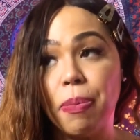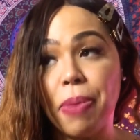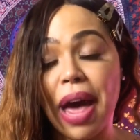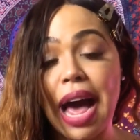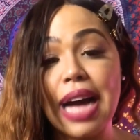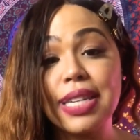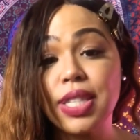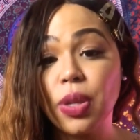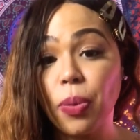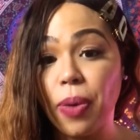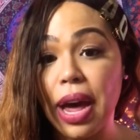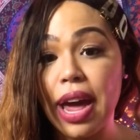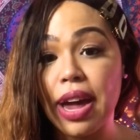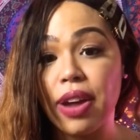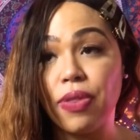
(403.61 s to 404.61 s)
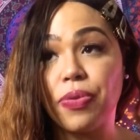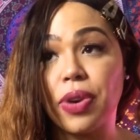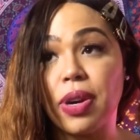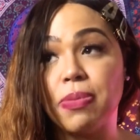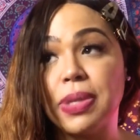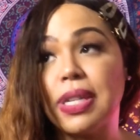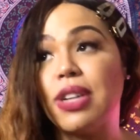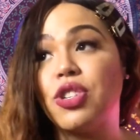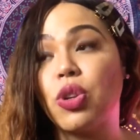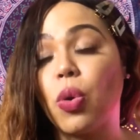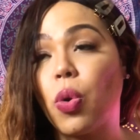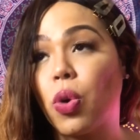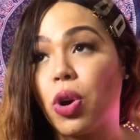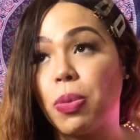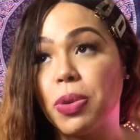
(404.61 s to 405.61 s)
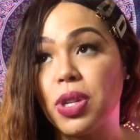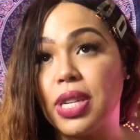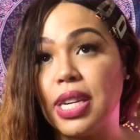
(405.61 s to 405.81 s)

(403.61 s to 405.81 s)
pass away from such a horrible